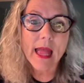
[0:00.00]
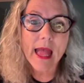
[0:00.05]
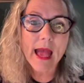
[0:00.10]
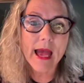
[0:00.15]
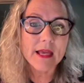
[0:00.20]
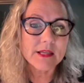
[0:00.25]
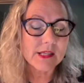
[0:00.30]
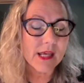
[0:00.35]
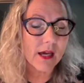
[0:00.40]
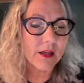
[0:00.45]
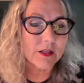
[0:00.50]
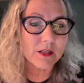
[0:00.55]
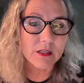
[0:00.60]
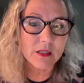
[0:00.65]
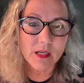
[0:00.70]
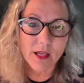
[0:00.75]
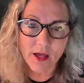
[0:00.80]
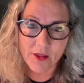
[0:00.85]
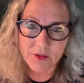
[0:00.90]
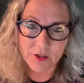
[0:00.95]
has
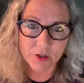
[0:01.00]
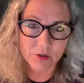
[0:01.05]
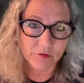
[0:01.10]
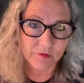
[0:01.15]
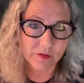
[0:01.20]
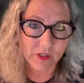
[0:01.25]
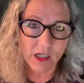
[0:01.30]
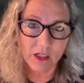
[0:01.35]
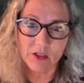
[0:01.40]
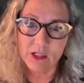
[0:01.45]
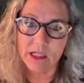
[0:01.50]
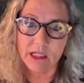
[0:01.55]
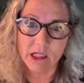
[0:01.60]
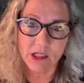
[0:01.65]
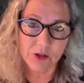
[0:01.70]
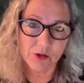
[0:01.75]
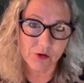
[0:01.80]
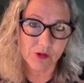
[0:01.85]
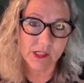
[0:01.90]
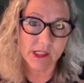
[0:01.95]
another very
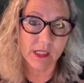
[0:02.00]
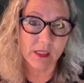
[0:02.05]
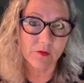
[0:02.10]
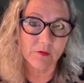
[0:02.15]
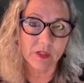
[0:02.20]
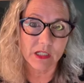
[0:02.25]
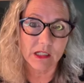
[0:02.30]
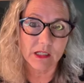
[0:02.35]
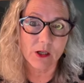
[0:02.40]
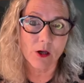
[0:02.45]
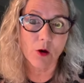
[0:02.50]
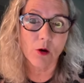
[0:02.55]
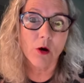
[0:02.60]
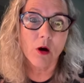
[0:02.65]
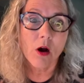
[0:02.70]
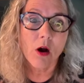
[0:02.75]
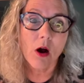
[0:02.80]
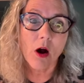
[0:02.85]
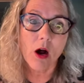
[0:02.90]
interesting video